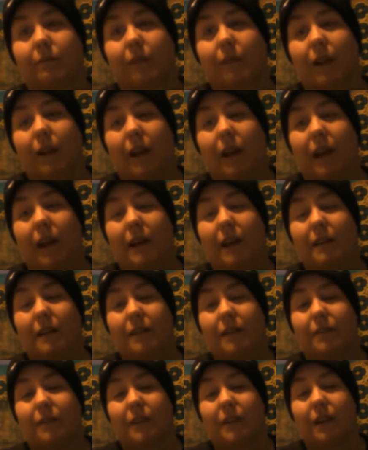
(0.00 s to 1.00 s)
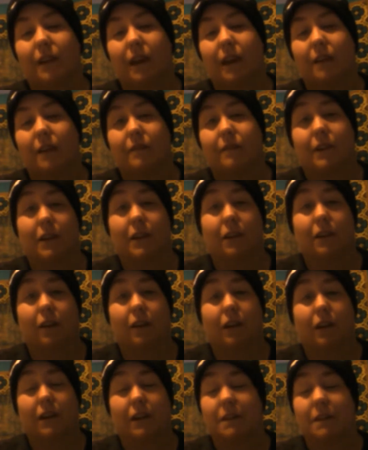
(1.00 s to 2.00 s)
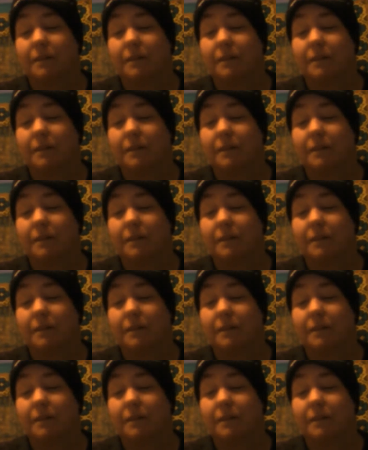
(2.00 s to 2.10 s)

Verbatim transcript: I kind of I feel like I've waited long enough,